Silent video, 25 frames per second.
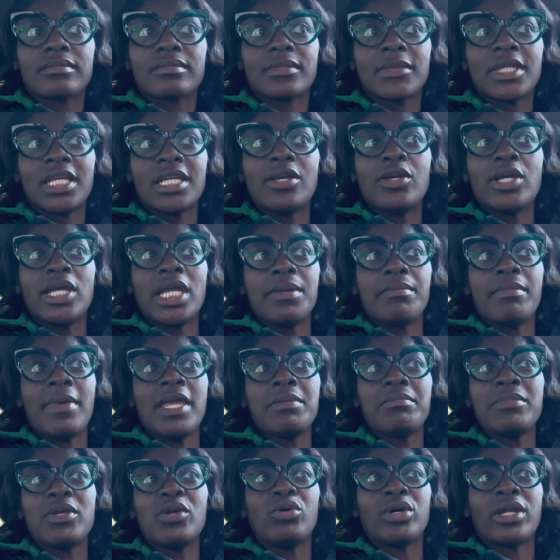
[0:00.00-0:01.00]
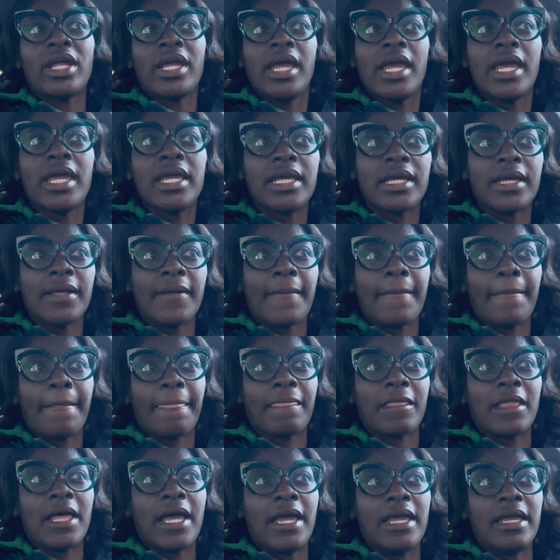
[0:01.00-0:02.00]
it make me go to hating,
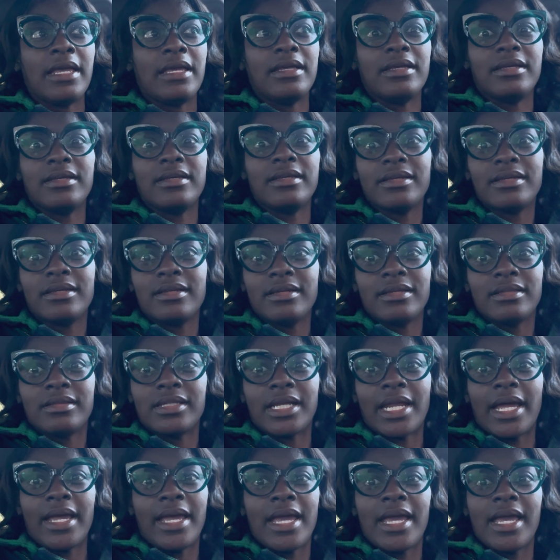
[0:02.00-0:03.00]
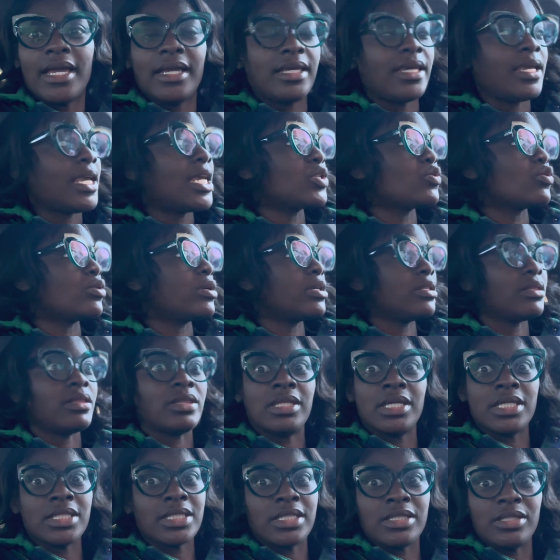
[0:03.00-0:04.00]
like, that I had kids with
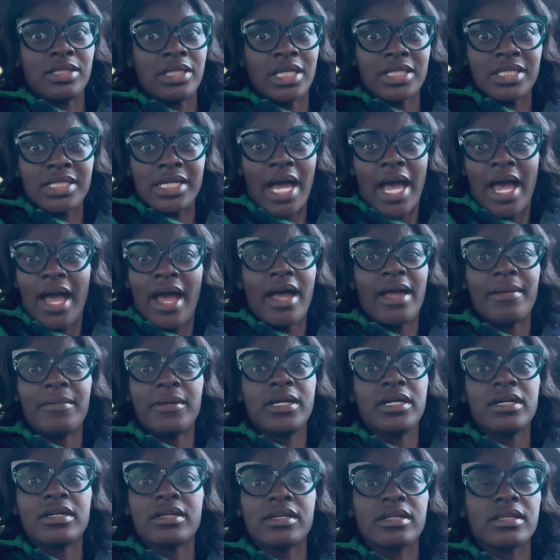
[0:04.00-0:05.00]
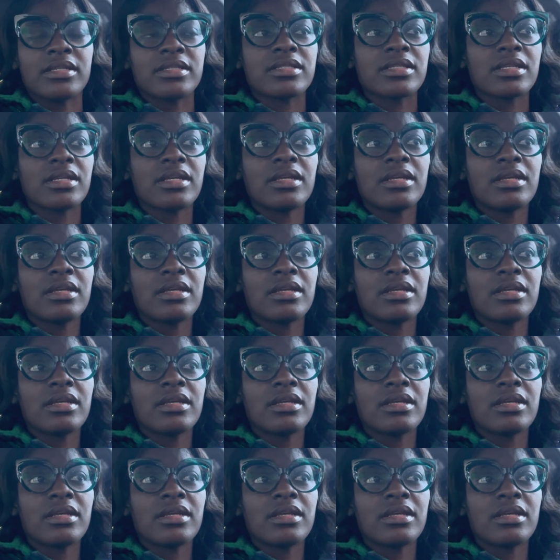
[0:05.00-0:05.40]
this guy because